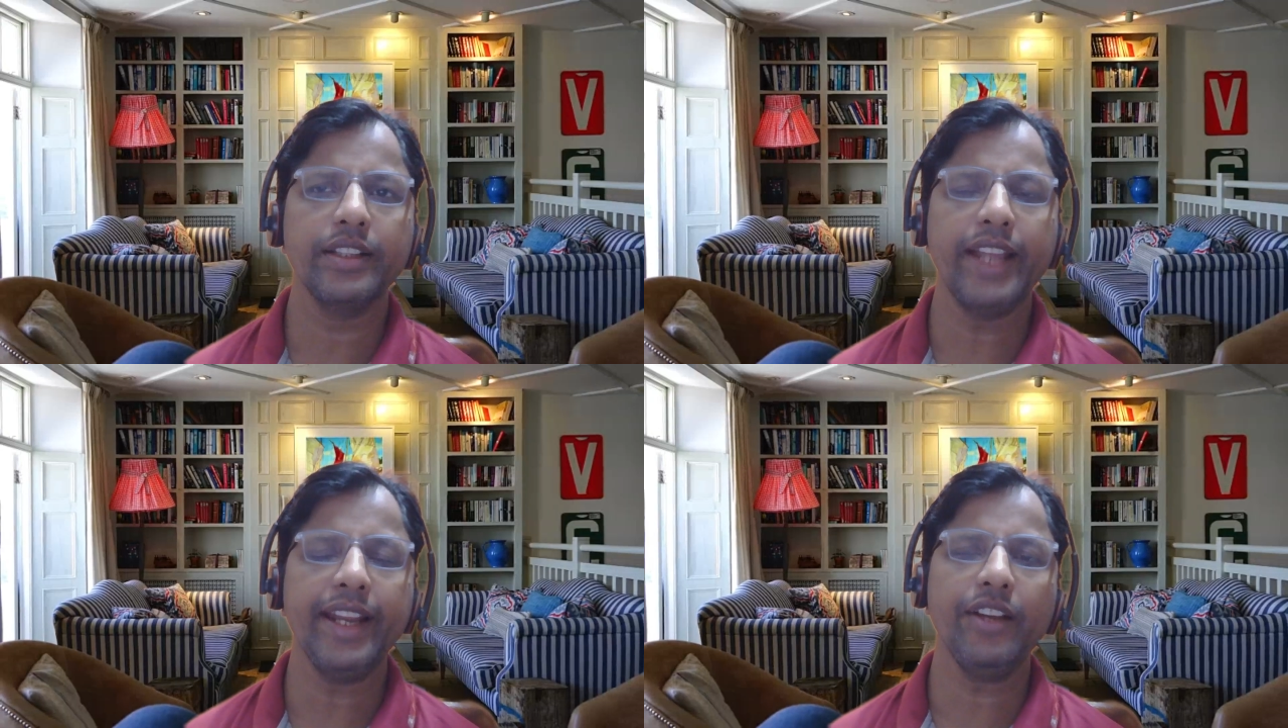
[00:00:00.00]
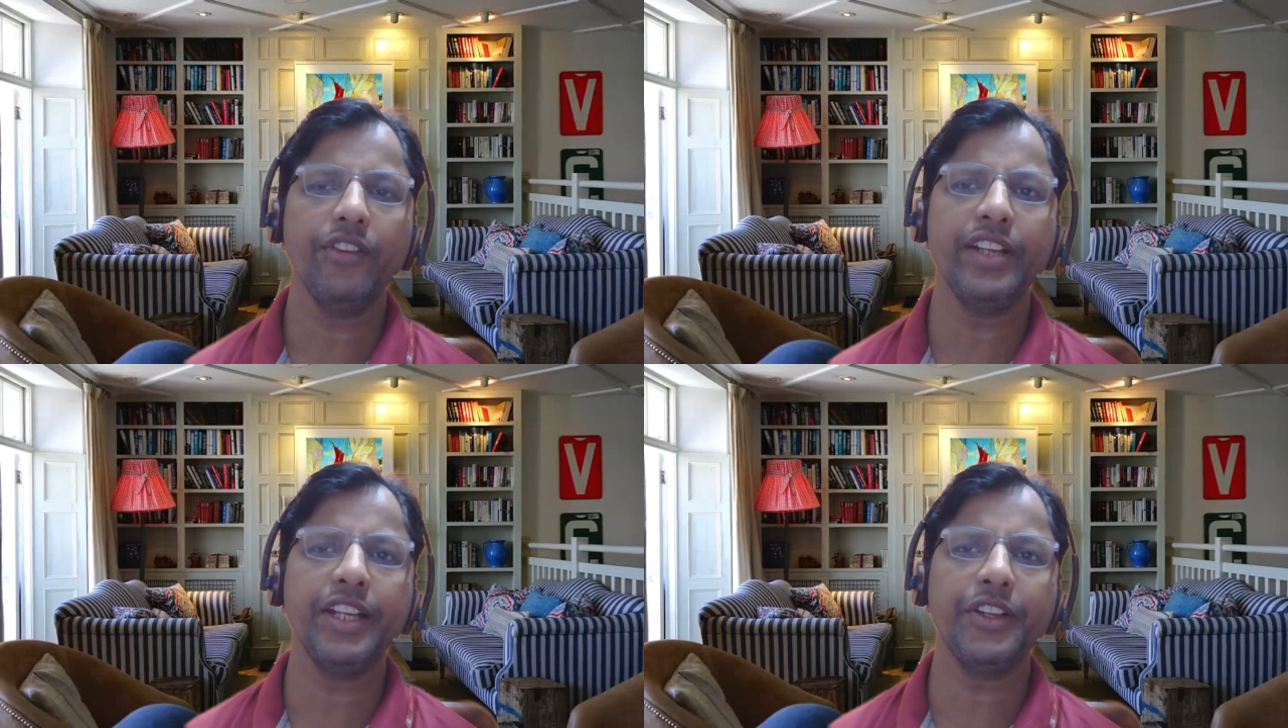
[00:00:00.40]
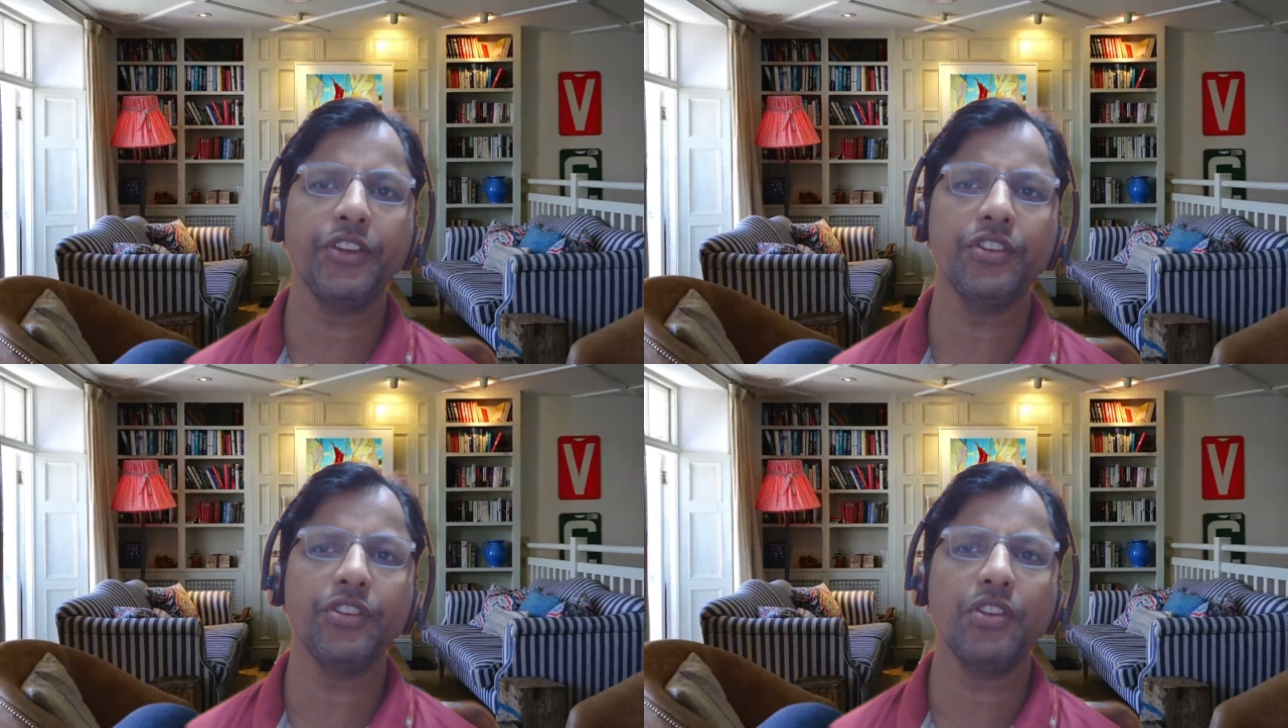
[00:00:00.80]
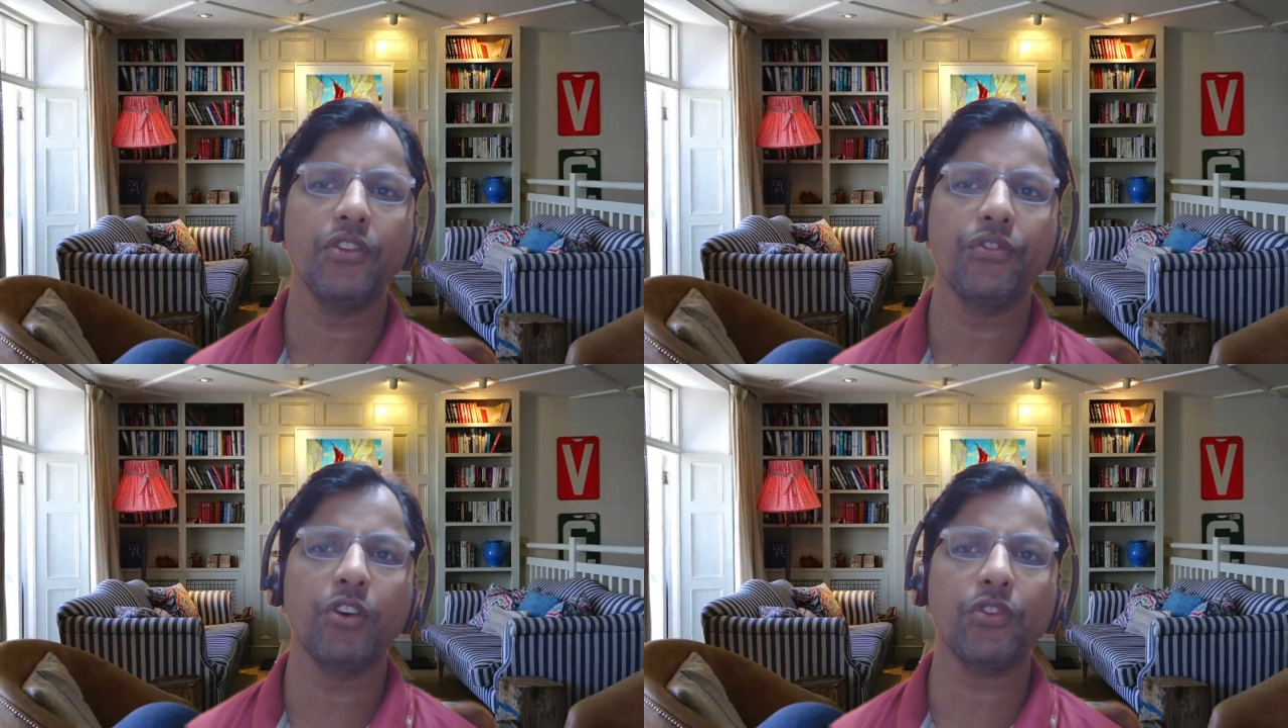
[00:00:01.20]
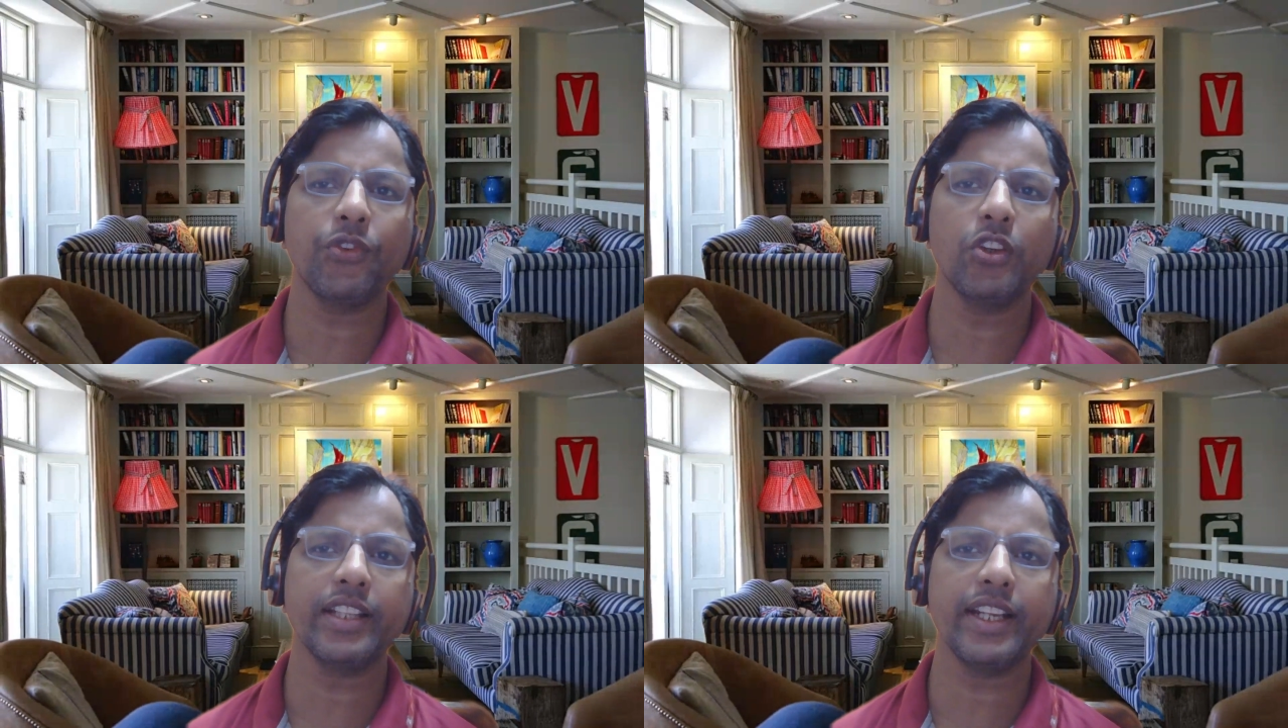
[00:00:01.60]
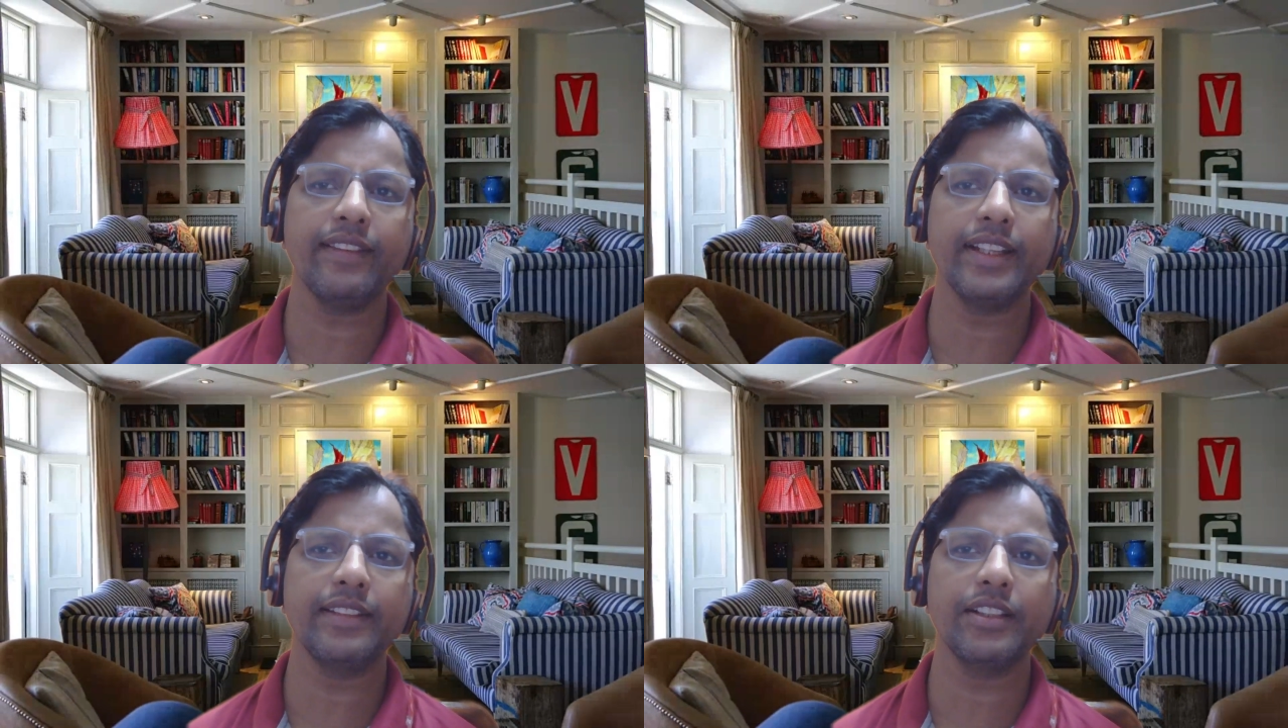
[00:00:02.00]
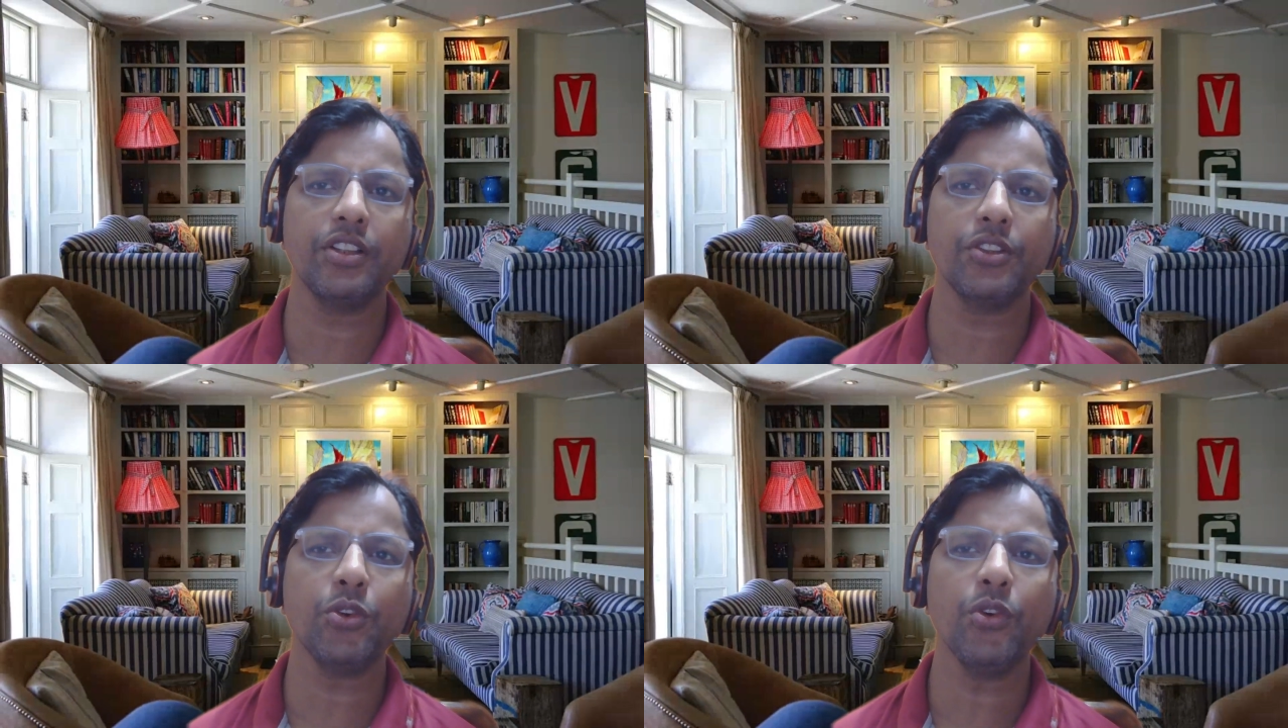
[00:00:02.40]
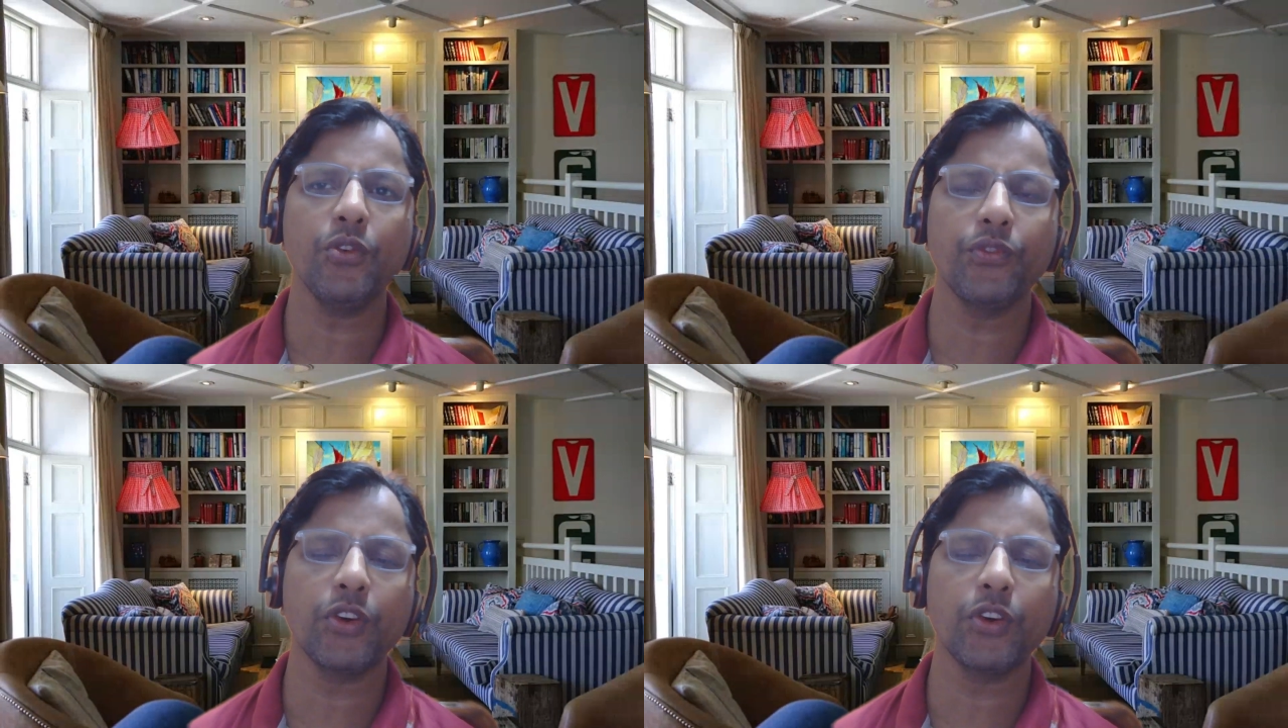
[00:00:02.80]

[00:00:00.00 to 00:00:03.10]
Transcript: then we need to use 44360 to